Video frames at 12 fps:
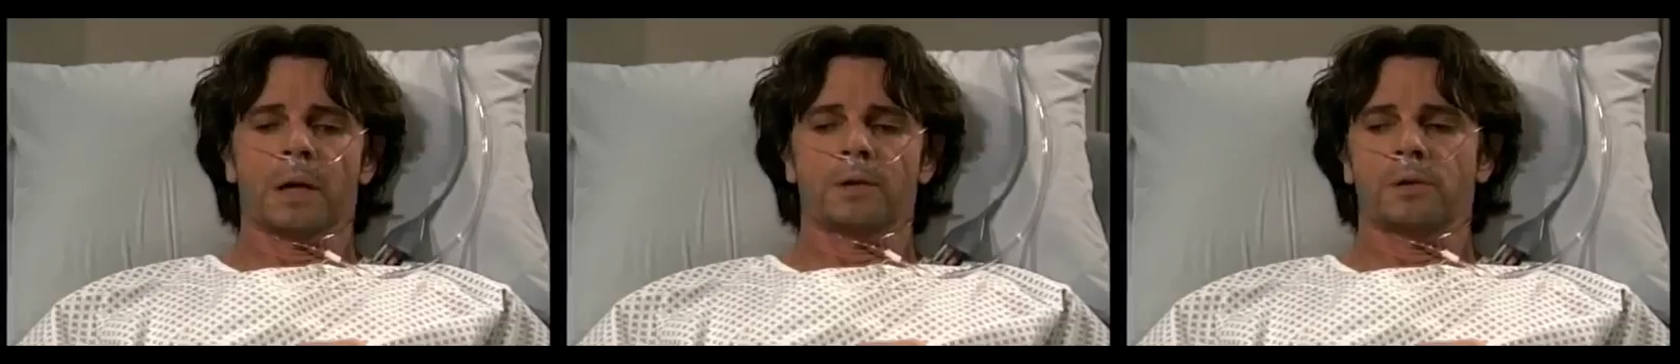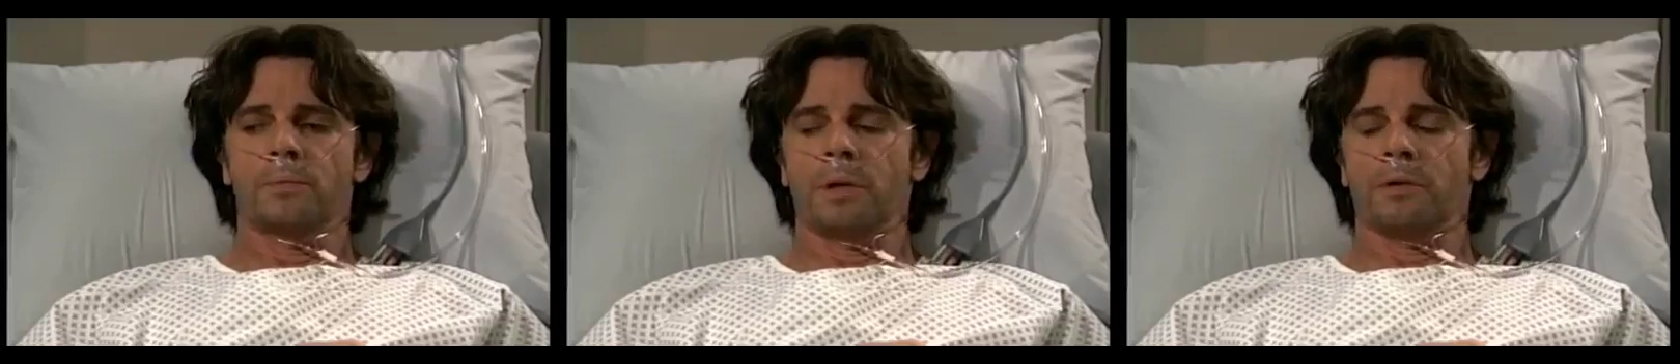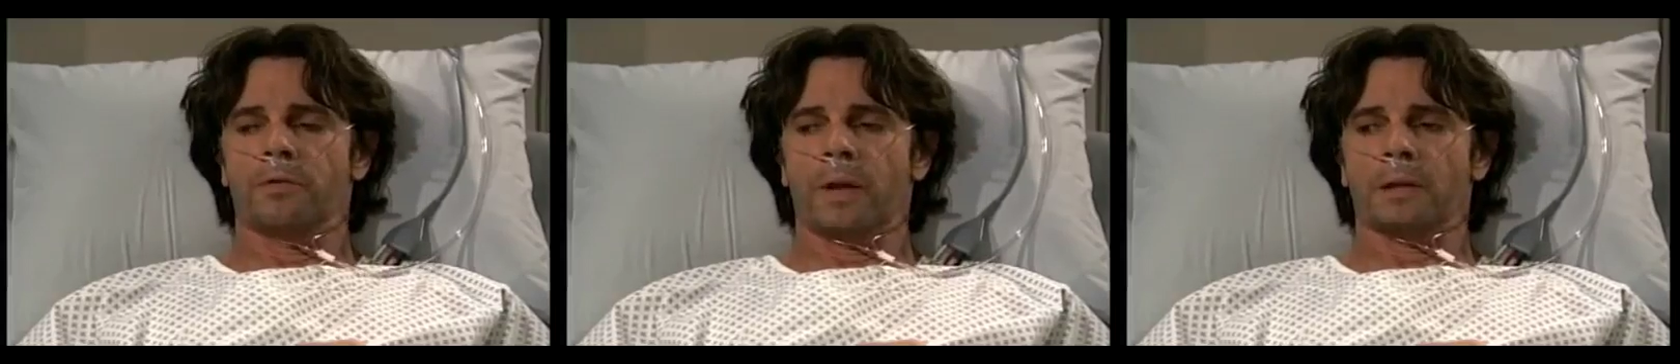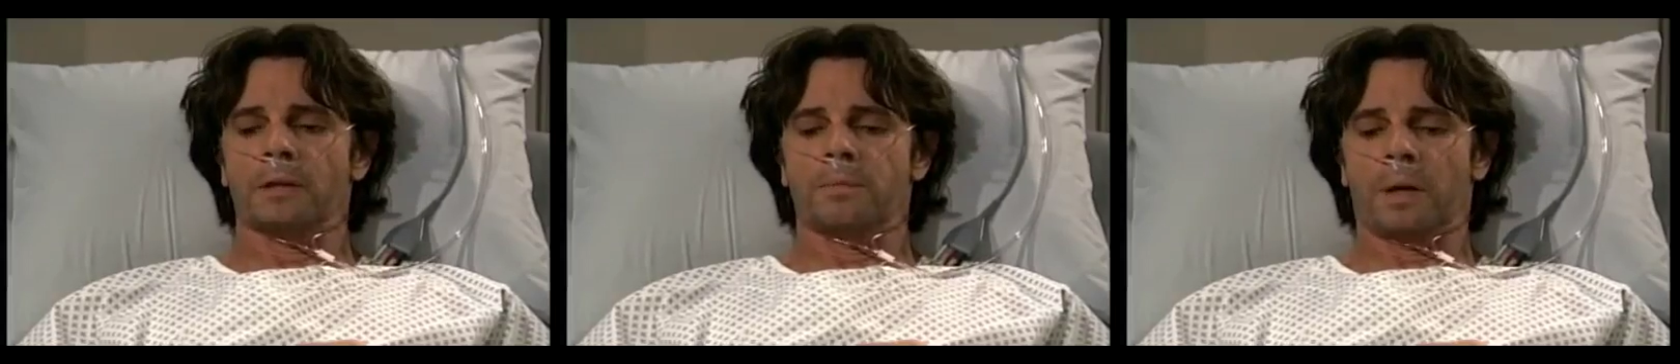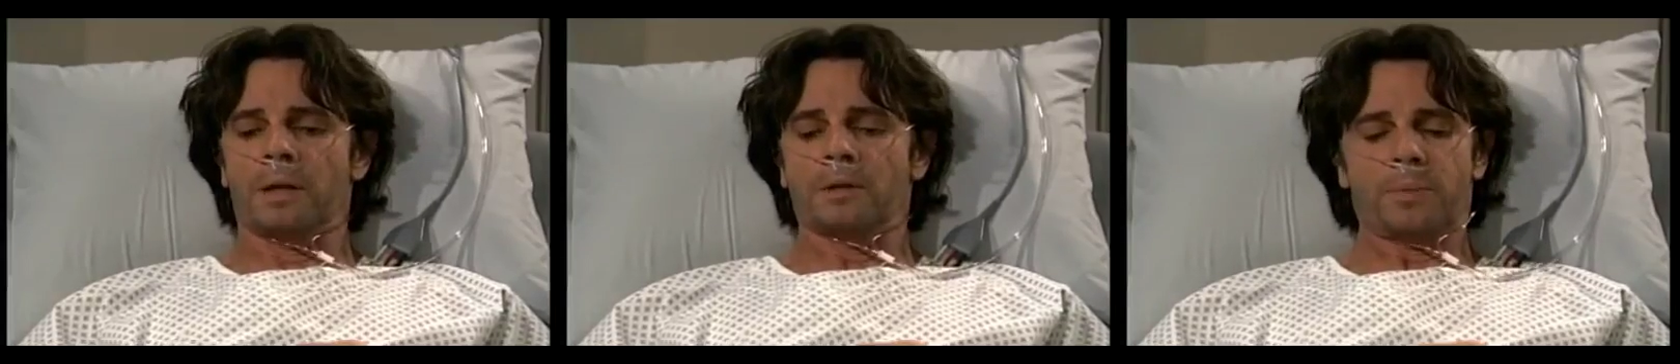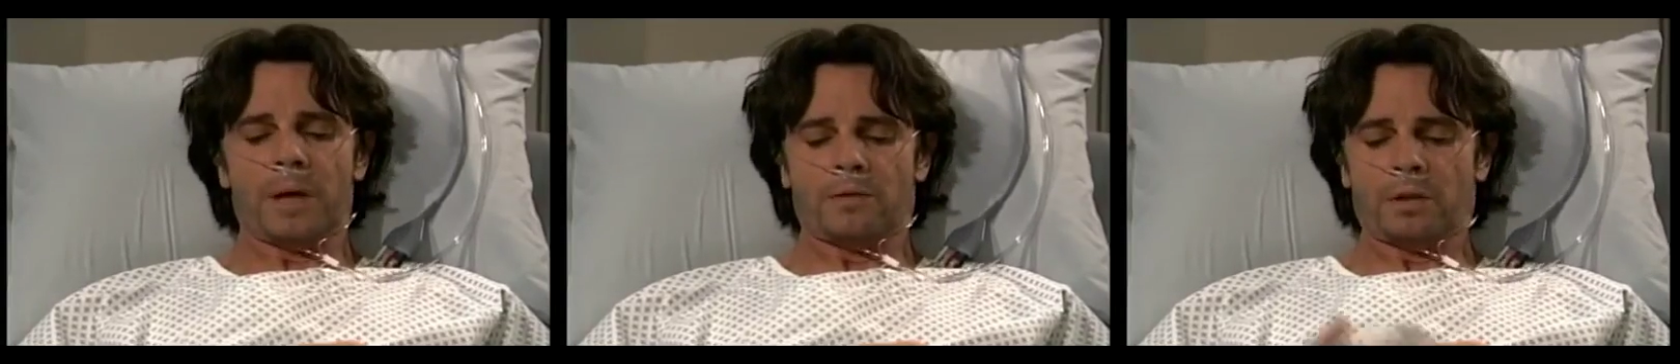realize you'd be affected by
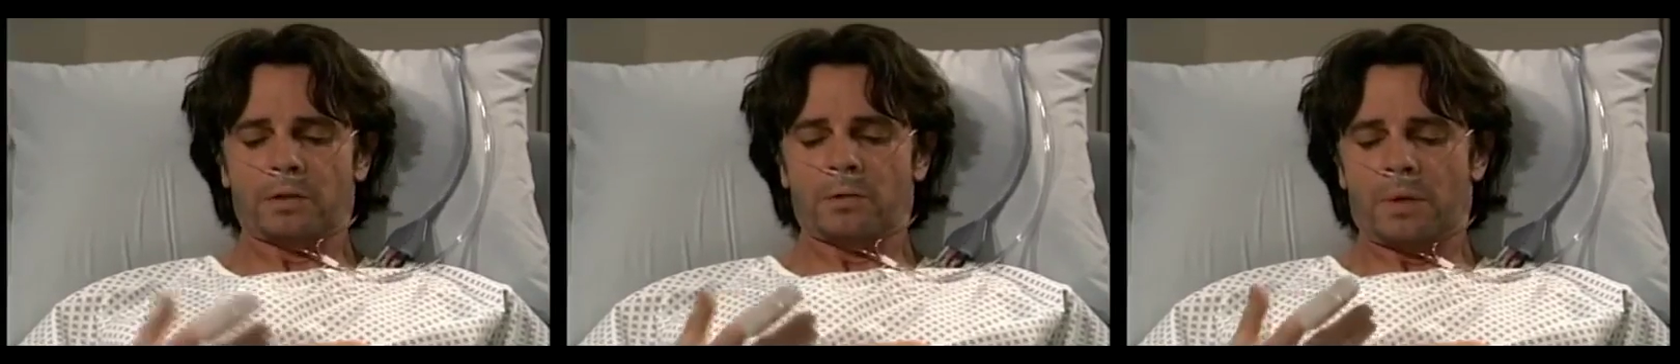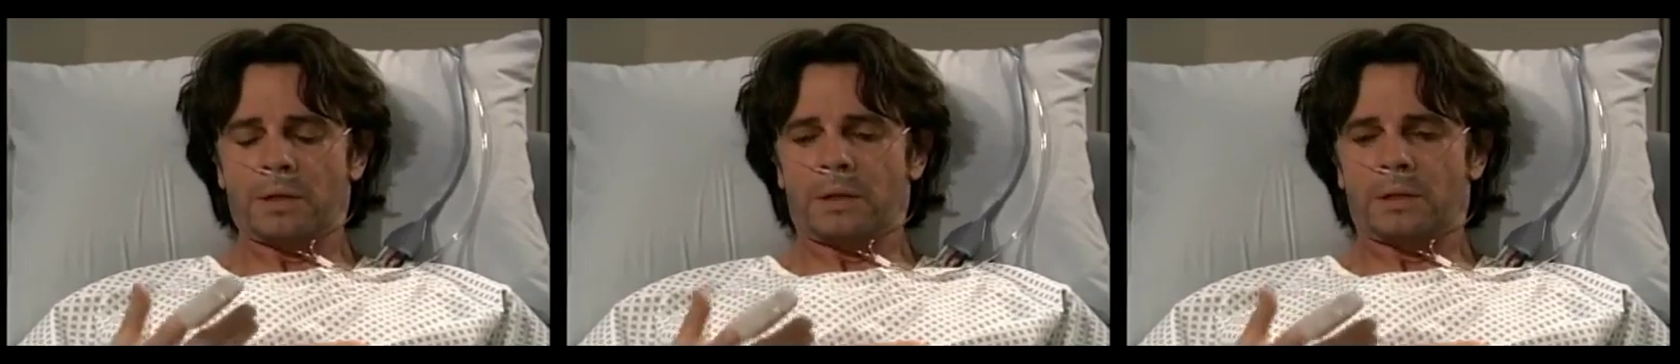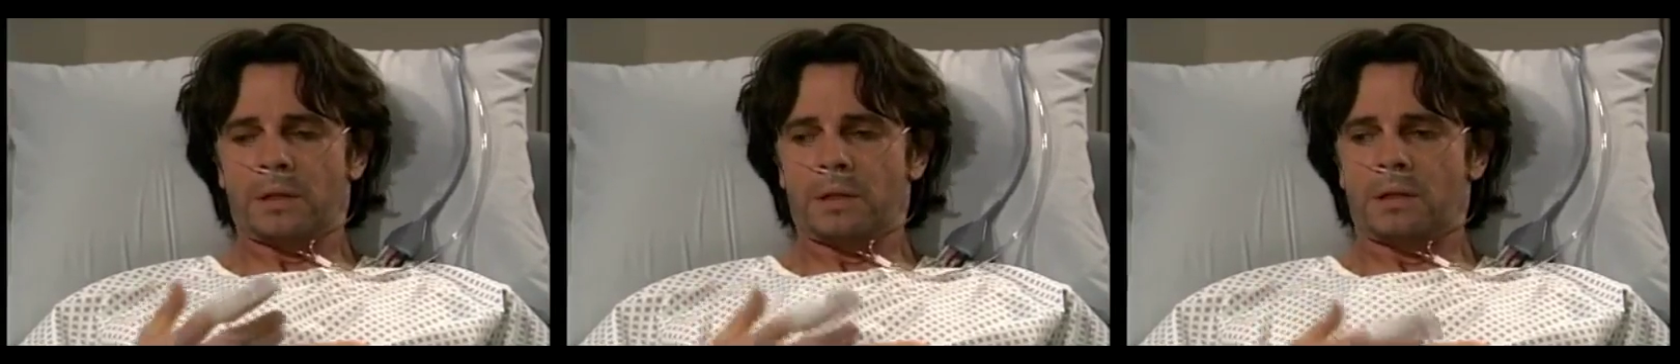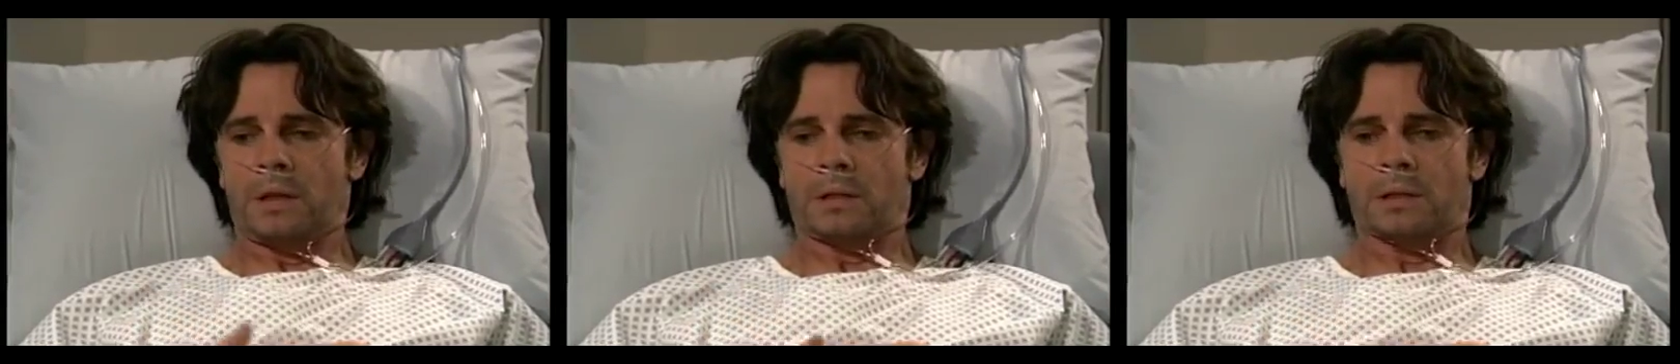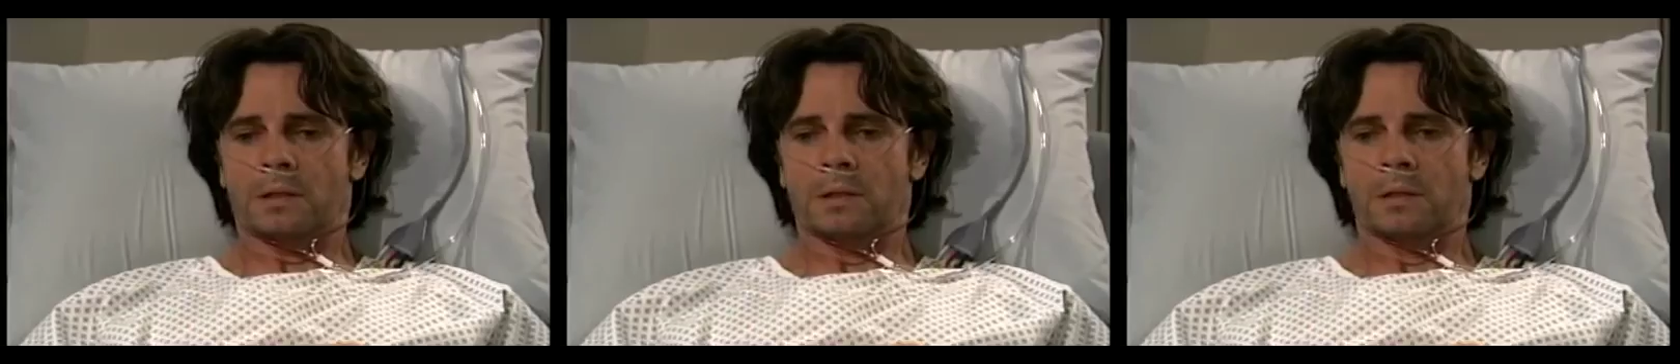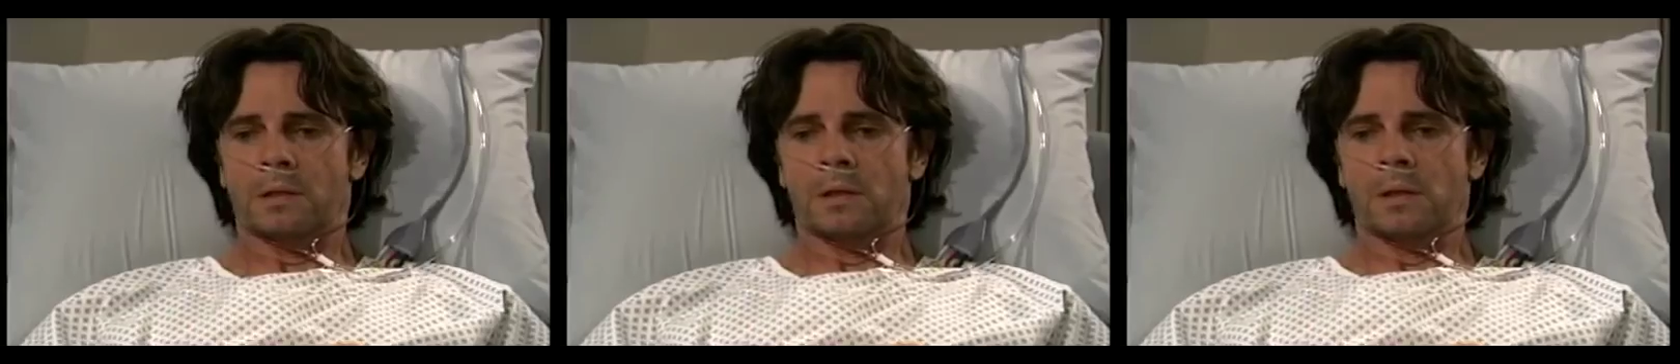this. Patrick's the one that did this.